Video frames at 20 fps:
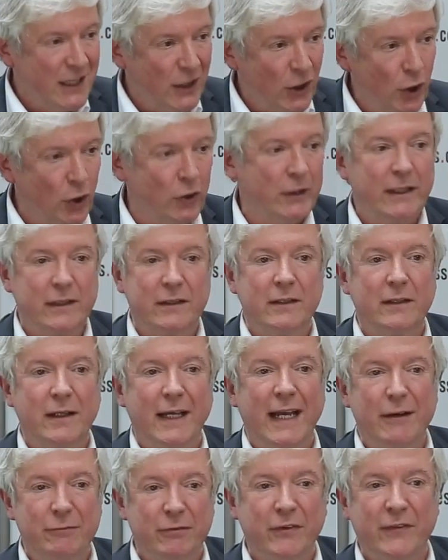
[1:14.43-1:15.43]
look at
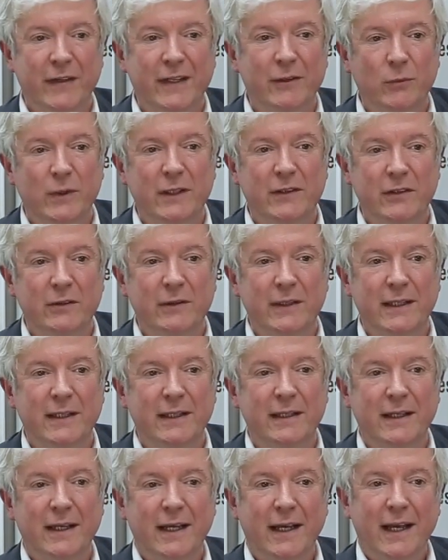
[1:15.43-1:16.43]
everything we're
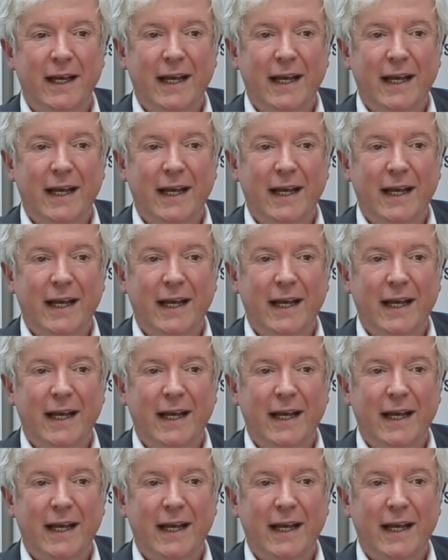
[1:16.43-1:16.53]
doing